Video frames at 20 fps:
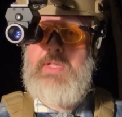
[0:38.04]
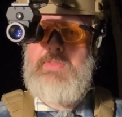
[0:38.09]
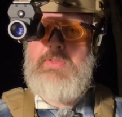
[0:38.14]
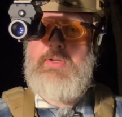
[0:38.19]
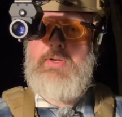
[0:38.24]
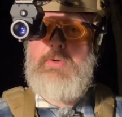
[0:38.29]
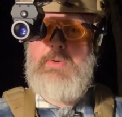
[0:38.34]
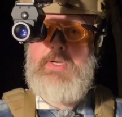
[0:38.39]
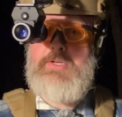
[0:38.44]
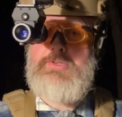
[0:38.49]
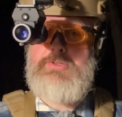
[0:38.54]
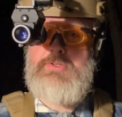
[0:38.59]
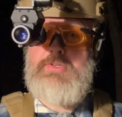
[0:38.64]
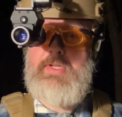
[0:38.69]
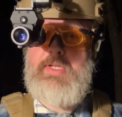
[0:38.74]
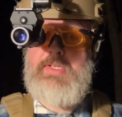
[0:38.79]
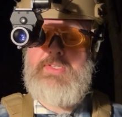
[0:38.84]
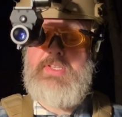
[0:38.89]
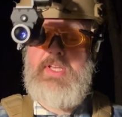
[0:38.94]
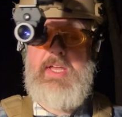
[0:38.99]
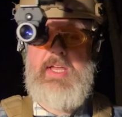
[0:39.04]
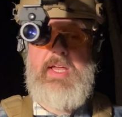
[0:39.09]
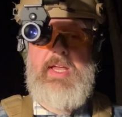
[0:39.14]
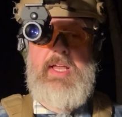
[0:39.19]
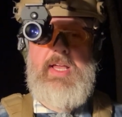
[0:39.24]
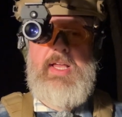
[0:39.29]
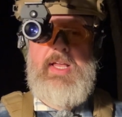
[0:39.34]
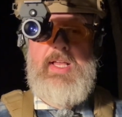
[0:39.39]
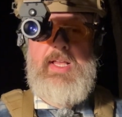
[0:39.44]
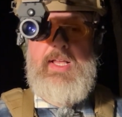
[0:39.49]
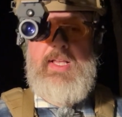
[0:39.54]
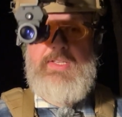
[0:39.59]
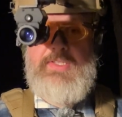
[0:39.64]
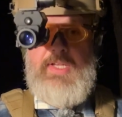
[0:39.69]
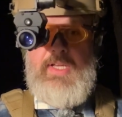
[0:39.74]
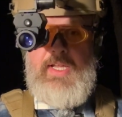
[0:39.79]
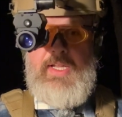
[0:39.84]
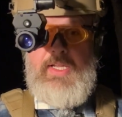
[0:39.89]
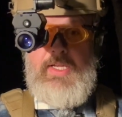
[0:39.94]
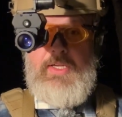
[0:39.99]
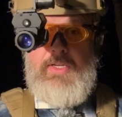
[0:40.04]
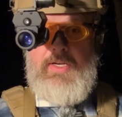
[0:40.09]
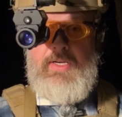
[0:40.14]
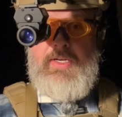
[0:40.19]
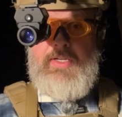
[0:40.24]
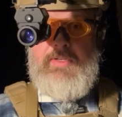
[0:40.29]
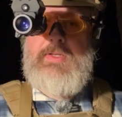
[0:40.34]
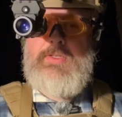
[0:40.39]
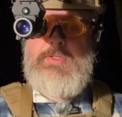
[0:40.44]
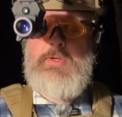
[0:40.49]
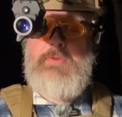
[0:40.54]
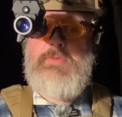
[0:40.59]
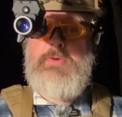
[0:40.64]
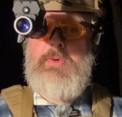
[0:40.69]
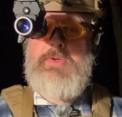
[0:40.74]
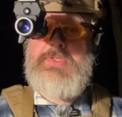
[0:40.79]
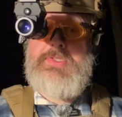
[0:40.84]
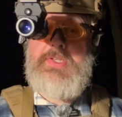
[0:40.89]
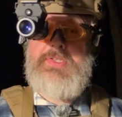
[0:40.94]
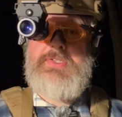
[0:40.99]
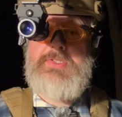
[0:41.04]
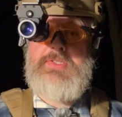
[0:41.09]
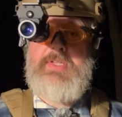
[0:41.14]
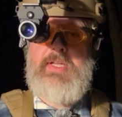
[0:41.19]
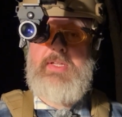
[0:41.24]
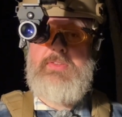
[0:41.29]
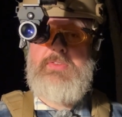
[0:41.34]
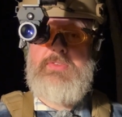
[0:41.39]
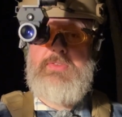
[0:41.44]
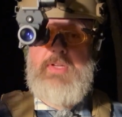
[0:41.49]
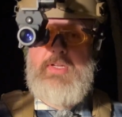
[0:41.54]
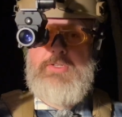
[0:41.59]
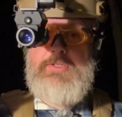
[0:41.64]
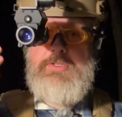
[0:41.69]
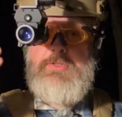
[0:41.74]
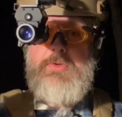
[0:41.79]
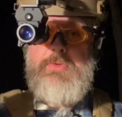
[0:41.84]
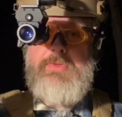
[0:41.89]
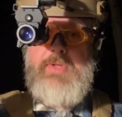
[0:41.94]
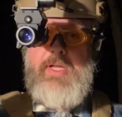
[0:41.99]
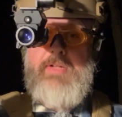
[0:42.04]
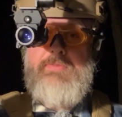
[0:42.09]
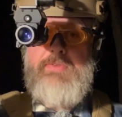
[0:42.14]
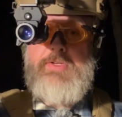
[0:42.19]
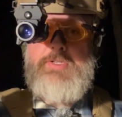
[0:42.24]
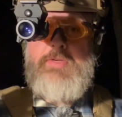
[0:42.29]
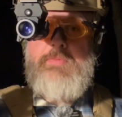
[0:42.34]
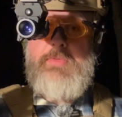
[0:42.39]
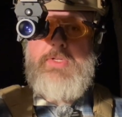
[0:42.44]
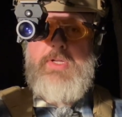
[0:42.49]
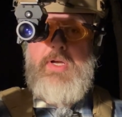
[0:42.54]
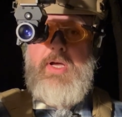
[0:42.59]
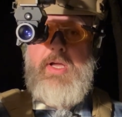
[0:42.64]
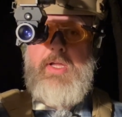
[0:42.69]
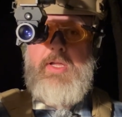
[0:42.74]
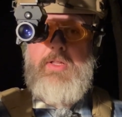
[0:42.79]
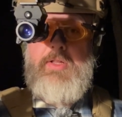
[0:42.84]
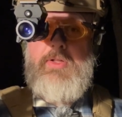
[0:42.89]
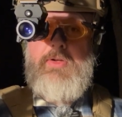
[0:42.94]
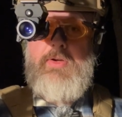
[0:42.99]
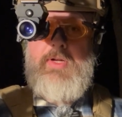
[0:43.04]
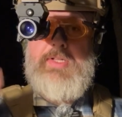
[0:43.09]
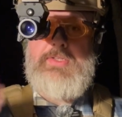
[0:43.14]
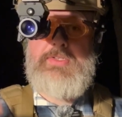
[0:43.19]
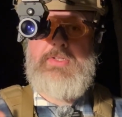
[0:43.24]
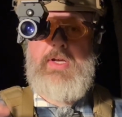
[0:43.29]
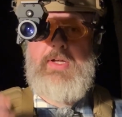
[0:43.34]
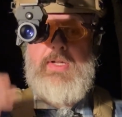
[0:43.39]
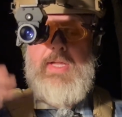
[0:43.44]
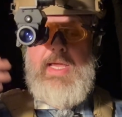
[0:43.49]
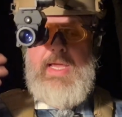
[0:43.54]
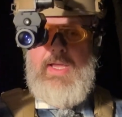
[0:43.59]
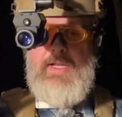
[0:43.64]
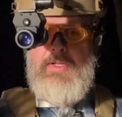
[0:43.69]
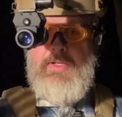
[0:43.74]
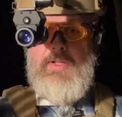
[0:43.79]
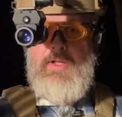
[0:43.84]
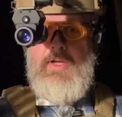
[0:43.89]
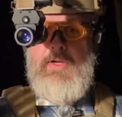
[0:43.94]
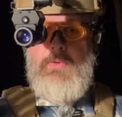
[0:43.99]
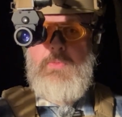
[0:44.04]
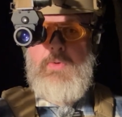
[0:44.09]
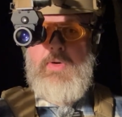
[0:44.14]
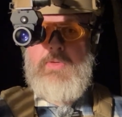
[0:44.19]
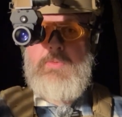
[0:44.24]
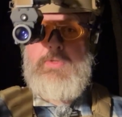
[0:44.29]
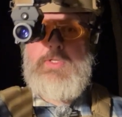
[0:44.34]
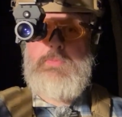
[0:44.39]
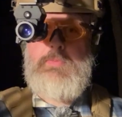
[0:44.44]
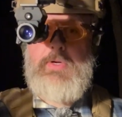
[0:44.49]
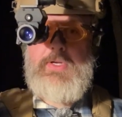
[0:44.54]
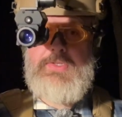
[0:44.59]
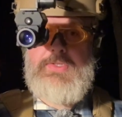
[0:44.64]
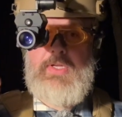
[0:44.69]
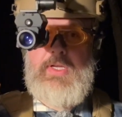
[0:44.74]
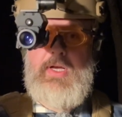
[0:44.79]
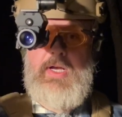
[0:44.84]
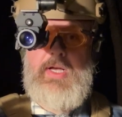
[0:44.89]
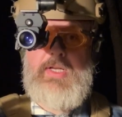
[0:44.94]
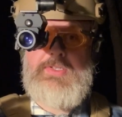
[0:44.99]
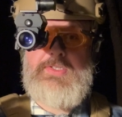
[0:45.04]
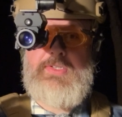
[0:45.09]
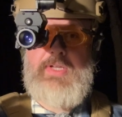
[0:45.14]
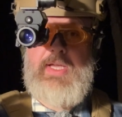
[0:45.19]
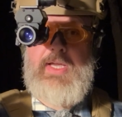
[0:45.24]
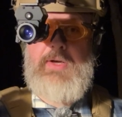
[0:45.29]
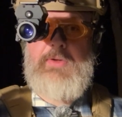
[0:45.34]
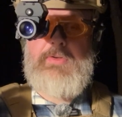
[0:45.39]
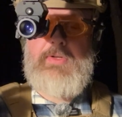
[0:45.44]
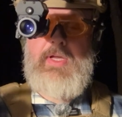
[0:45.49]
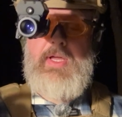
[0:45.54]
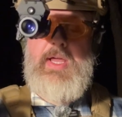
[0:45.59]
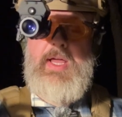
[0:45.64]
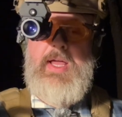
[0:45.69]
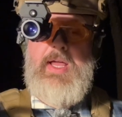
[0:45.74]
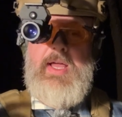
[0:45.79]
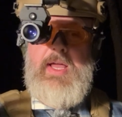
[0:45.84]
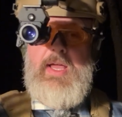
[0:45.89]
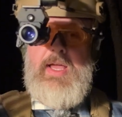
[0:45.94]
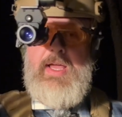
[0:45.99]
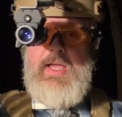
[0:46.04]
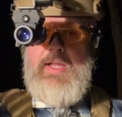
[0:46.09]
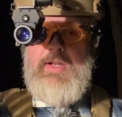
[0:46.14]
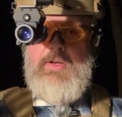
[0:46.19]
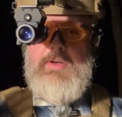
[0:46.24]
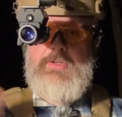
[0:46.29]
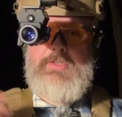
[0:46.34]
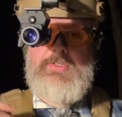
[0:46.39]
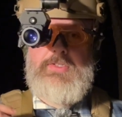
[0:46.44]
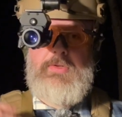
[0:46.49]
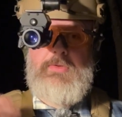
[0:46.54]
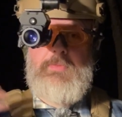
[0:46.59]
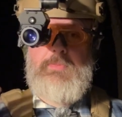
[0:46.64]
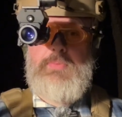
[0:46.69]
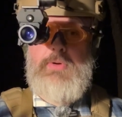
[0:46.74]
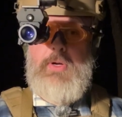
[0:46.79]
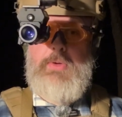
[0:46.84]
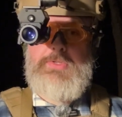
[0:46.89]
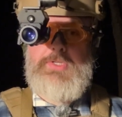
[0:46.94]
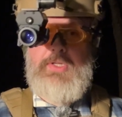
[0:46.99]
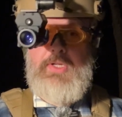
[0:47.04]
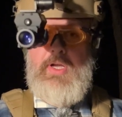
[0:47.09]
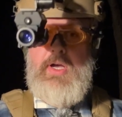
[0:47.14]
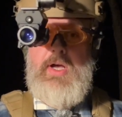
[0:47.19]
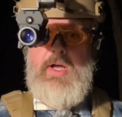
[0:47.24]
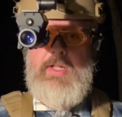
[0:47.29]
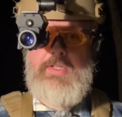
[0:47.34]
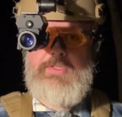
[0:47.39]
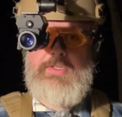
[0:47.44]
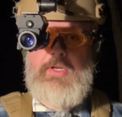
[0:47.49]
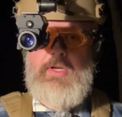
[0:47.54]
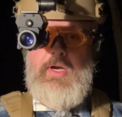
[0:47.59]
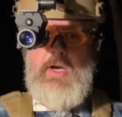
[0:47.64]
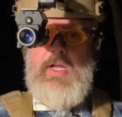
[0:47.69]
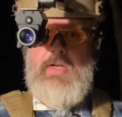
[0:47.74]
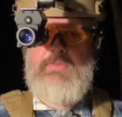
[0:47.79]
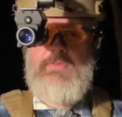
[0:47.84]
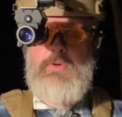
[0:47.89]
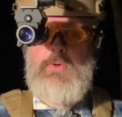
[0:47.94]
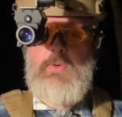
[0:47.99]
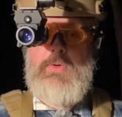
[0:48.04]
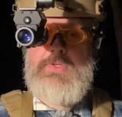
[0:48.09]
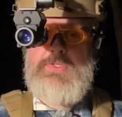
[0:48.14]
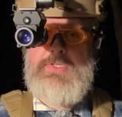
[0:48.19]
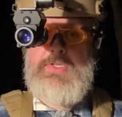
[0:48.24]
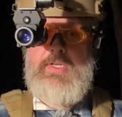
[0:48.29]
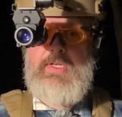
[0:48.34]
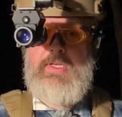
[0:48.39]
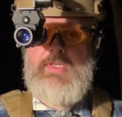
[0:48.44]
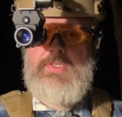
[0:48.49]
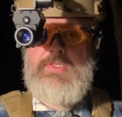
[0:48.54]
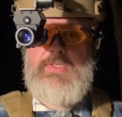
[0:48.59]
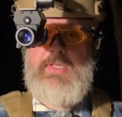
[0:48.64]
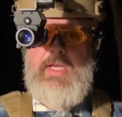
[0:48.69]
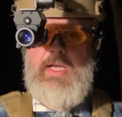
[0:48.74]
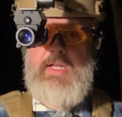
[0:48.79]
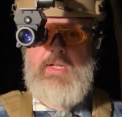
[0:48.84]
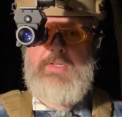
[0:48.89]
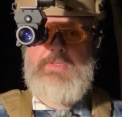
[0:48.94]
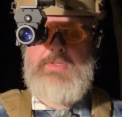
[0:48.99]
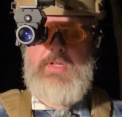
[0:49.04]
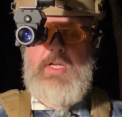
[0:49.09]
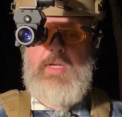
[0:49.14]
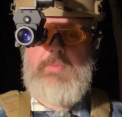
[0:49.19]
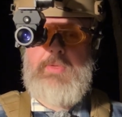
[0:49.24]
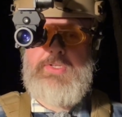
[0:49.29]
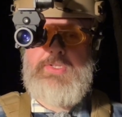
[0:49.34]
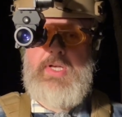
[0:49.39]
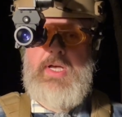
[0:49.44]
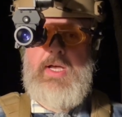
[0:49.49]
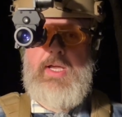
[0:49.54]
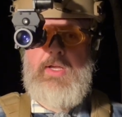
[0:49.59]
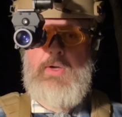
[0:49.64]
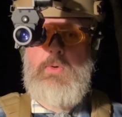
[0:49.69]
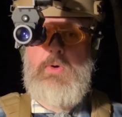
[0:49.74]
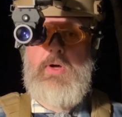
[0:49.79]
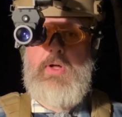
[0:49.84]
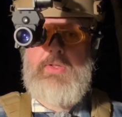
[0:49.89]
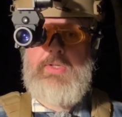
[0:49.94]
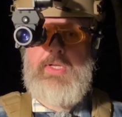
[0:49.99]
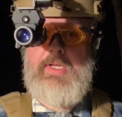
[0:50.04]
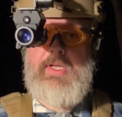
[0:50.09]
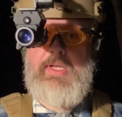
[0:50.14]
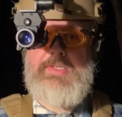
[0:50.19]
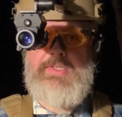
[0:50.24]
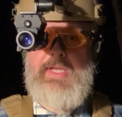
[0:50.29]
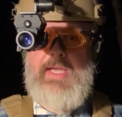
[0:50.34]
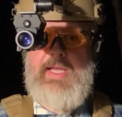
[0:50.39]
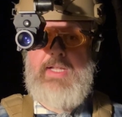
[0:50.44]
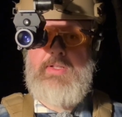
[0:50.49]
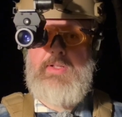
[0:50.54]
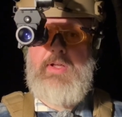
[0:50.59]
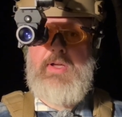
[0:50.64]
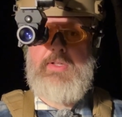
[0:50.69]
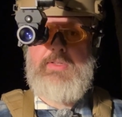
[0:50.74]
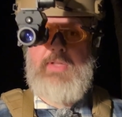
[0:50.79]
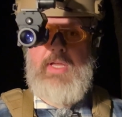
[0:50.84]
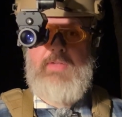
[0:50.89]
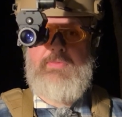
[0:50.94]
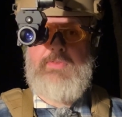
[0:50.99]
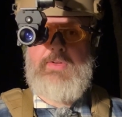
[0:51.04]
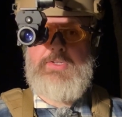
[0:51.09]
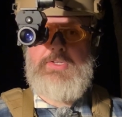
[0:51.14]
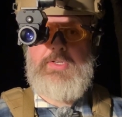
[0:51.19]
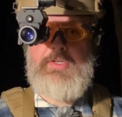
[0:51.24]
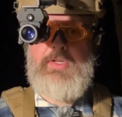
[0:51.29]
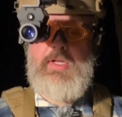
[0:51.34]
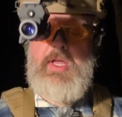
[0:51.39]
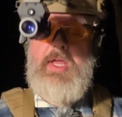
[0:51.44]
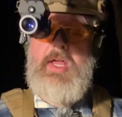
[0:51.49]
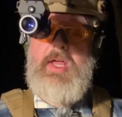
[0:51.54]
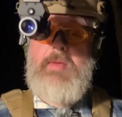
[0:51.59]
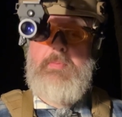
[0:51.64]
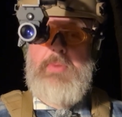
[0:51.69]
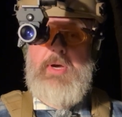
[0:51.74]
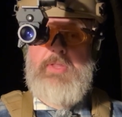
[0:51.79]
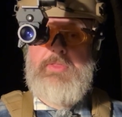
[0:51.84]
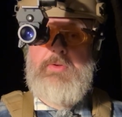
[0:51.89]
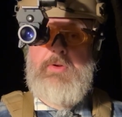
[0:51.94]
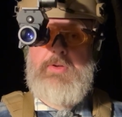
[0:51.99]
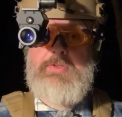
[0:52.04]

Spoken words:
the question is it any good? So of course, this is a digital night vision monocular. It's not an analog one, which brings the cost down and has certain pros and cons. The con, of course, is that it's not going to be as high quality as analog night vision, but there are